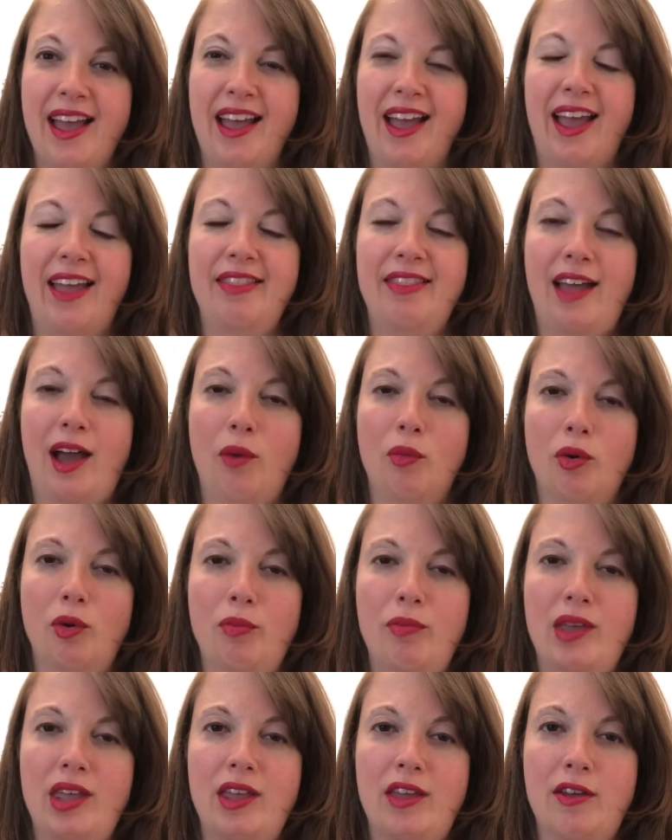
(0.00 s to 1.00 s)
and that will
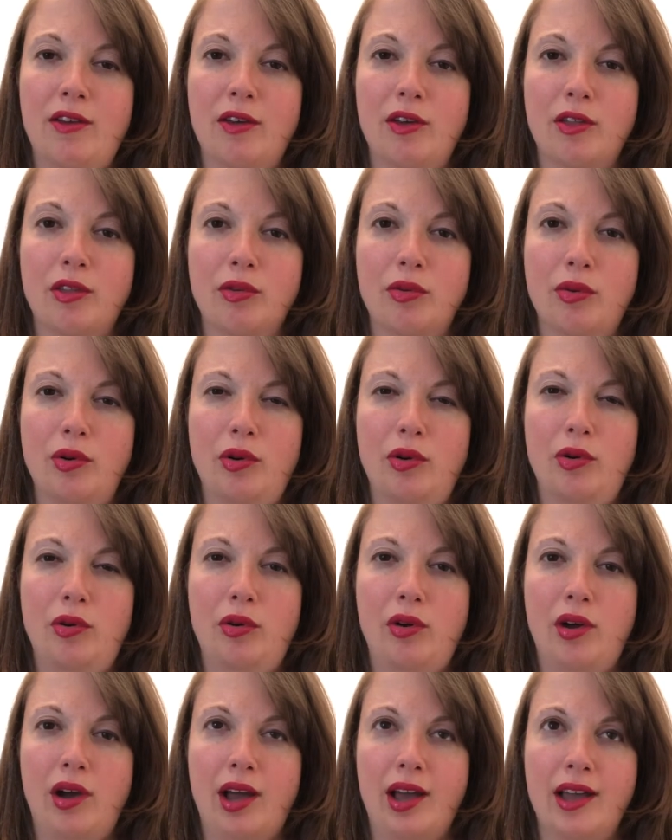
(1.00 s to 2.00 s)
be
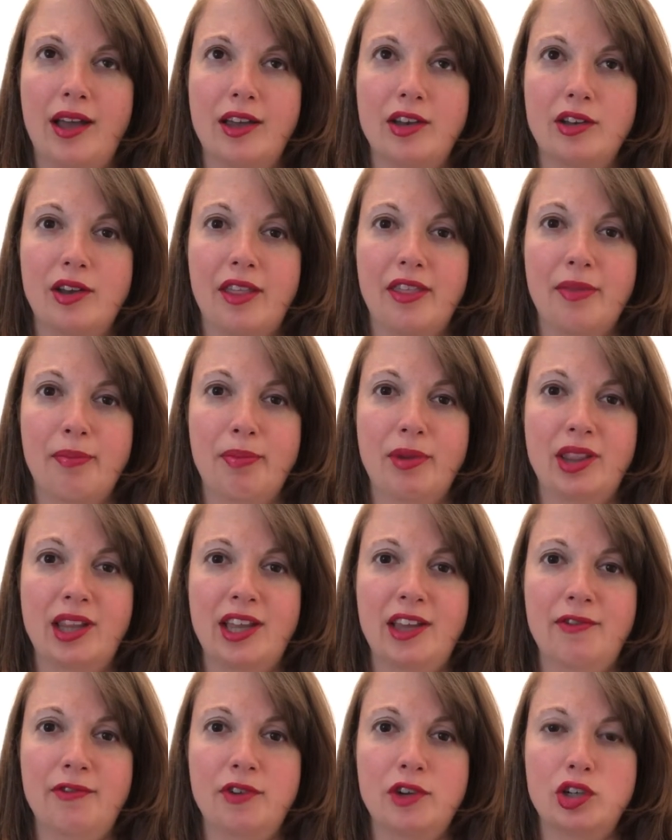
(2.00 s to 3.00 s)
through, I
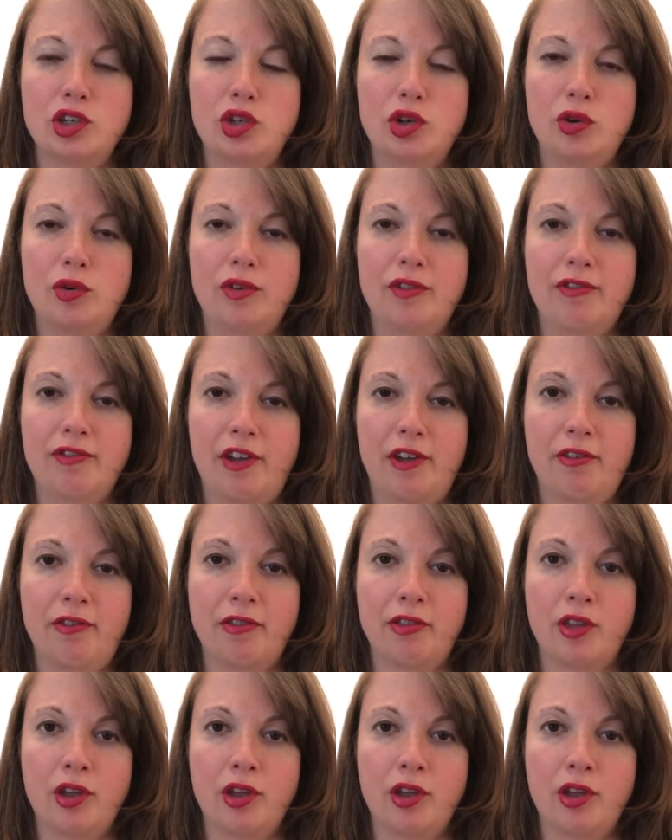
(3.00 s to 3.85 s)
believe, June 5th